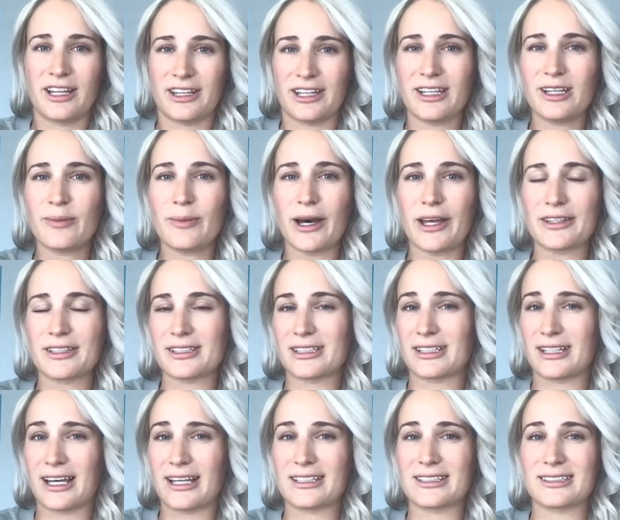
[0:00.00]
Think about
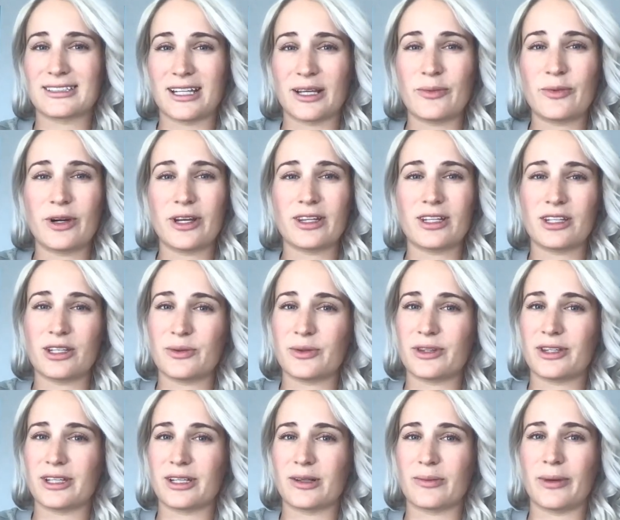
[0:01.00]
that the same way that you
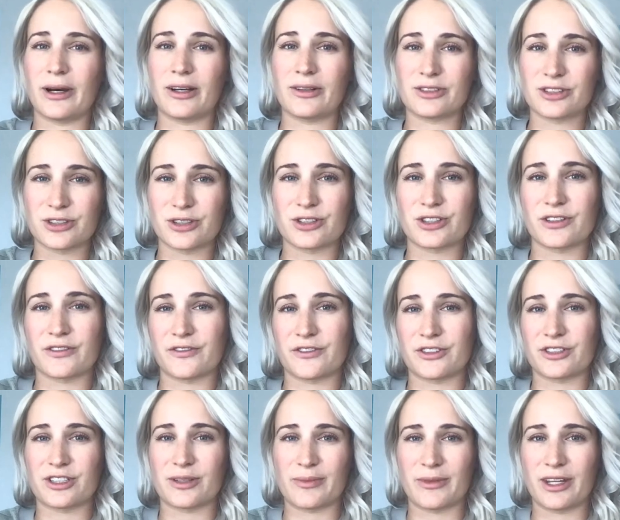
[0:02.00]
would think about searching
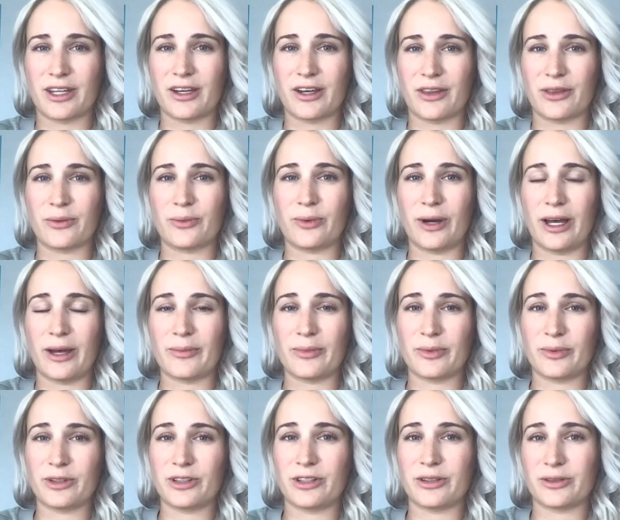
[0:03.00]
for something on the web.
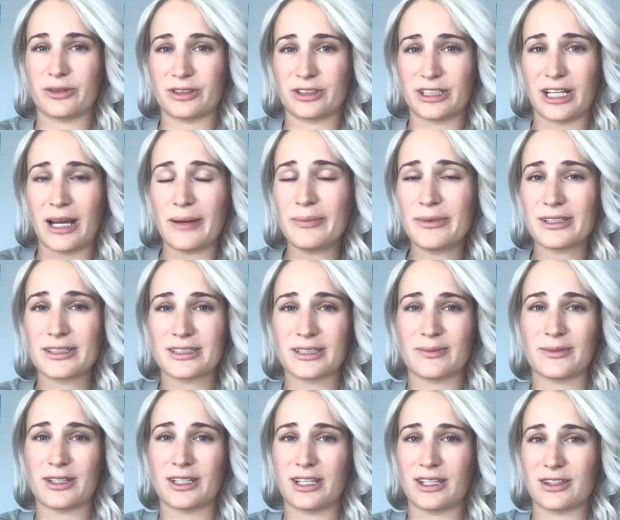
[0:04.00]
When you're typing
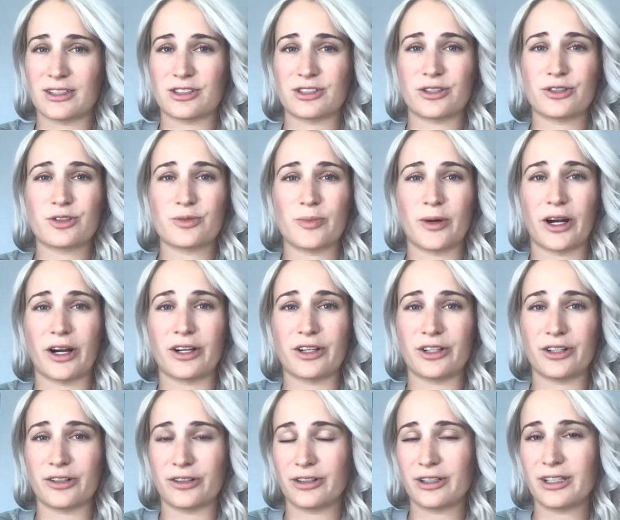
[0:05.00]
something in the search bar,
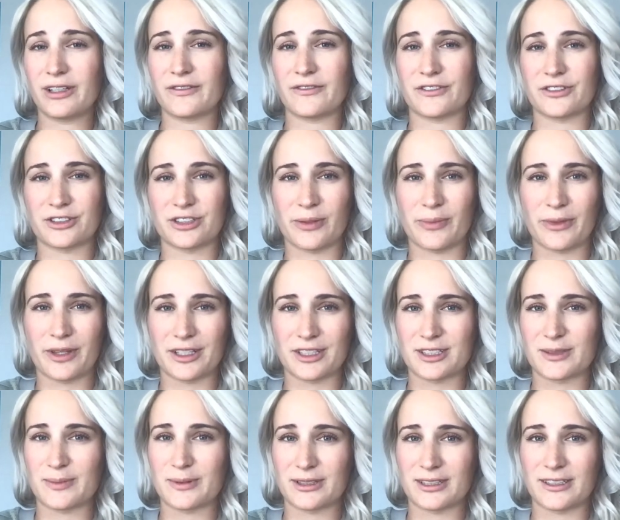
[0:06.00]
you're looking for something
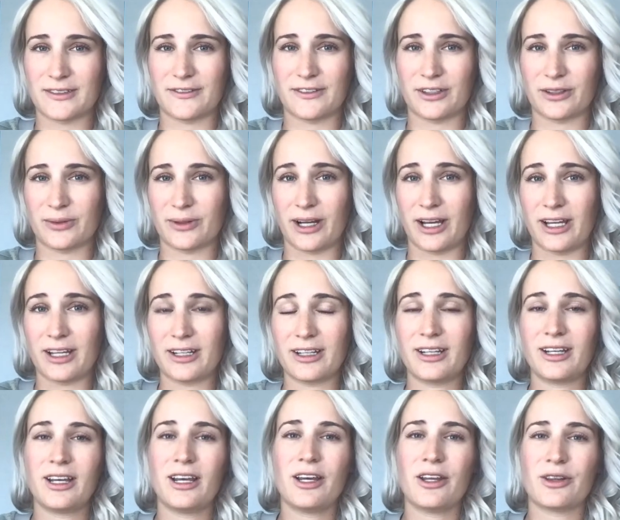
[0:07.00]
specific, right?
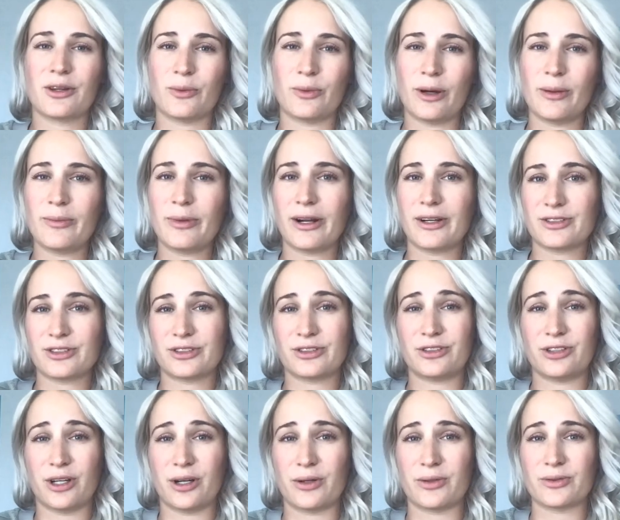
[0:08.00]
The web browser
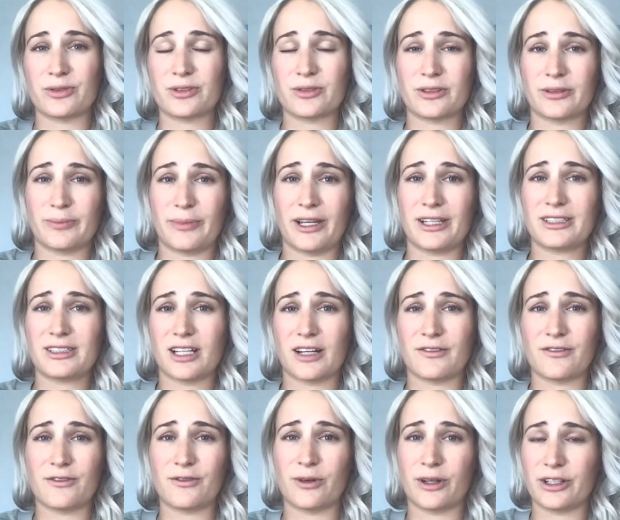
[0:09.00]
knows, based
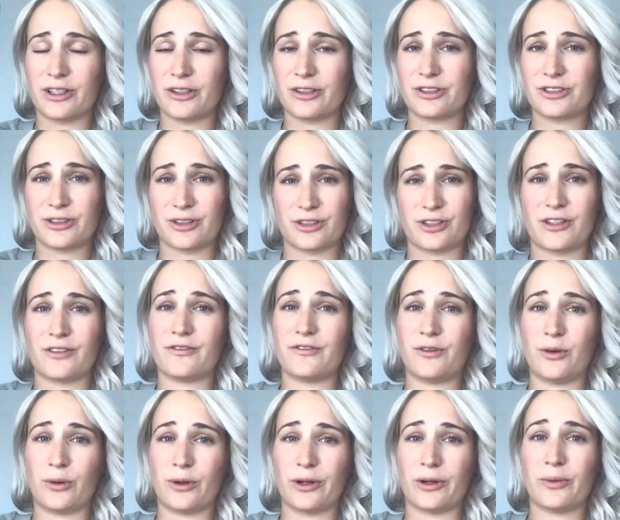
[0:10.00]
off of what you're searching
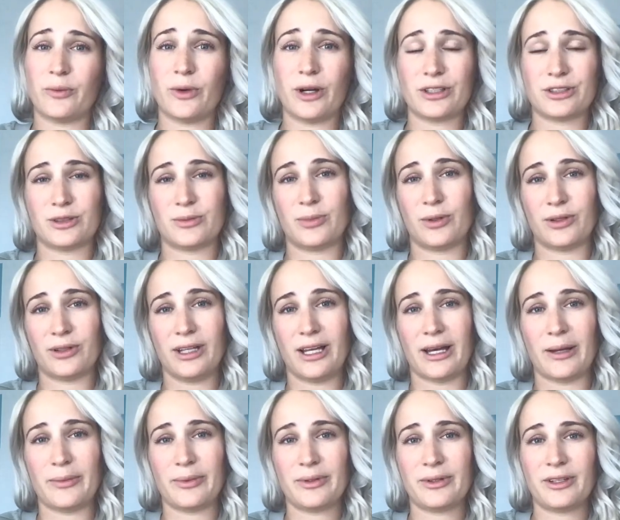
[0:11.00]
for, what to pull
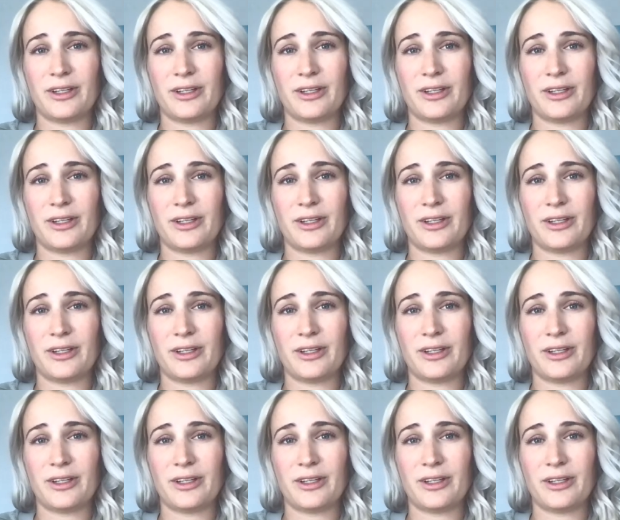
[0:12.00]
up.